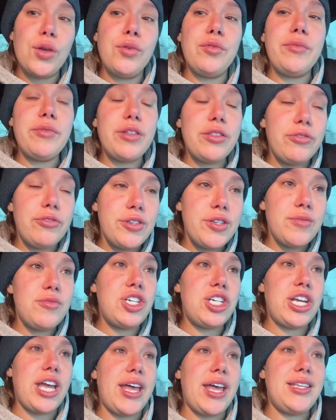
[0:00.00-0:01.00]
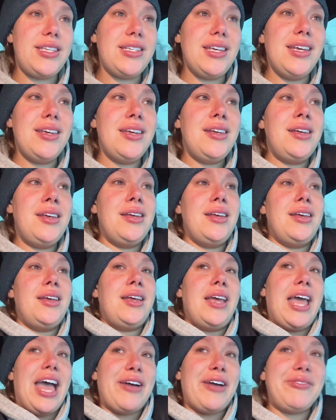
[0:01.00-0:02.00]
we've been through some shit.
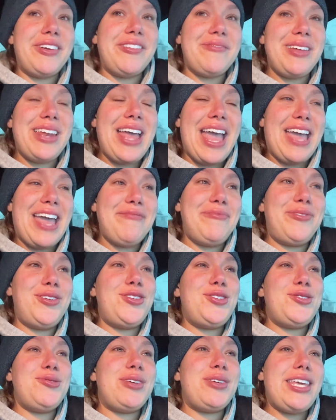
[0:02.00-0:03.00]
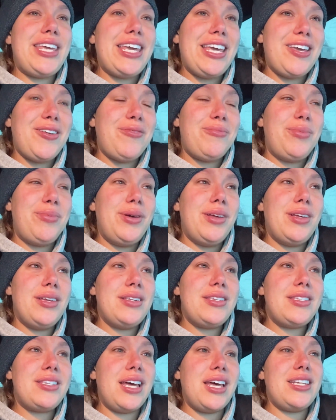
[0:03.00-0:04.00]
And we've been able to keep
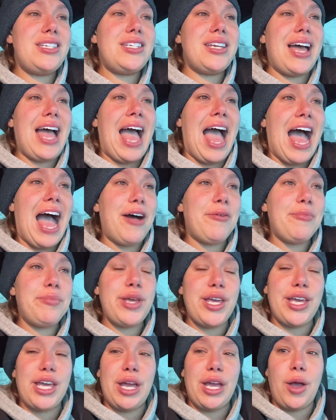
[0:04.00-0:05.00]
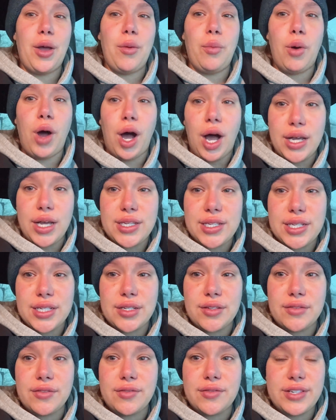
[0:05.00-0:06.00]
such a happy,
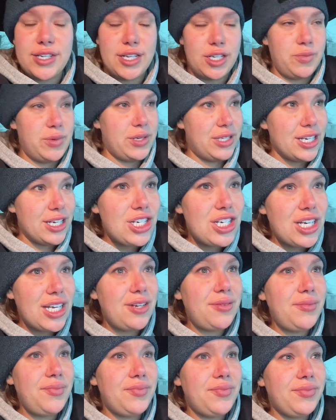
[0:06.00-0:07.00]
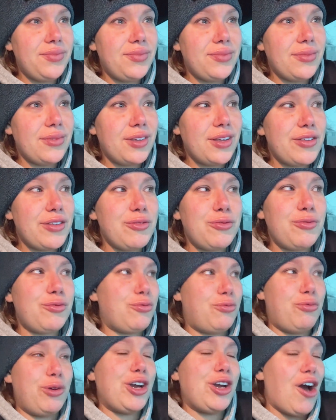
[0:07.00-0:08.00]
positive disposition
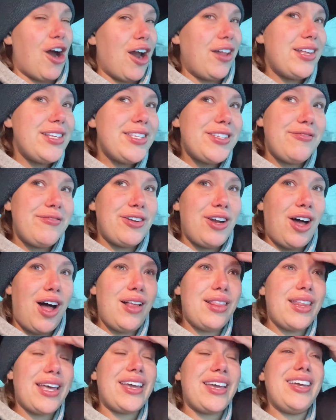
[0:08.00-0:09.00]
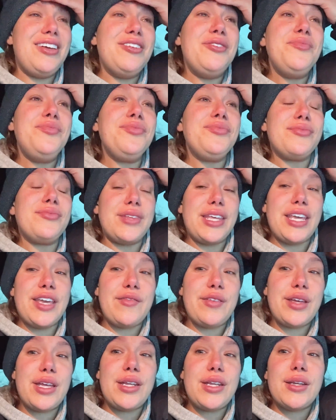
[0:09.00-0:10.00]
regardless of it all. Like,
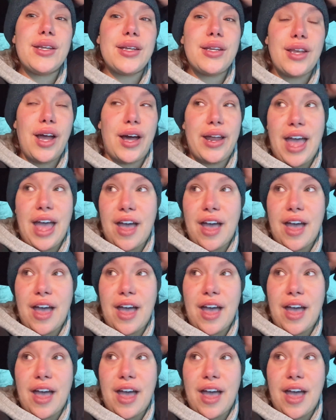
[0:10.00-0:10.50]
even not